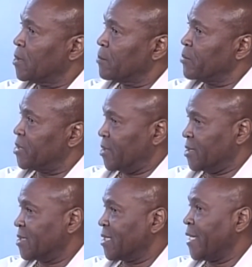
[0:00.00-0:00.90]
because
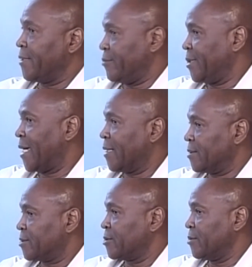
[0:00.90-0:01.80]
it's like we got a
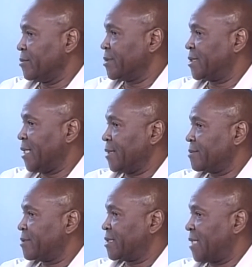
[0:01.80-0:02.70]
certain set
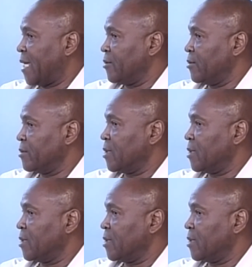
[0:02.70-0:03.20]
standard,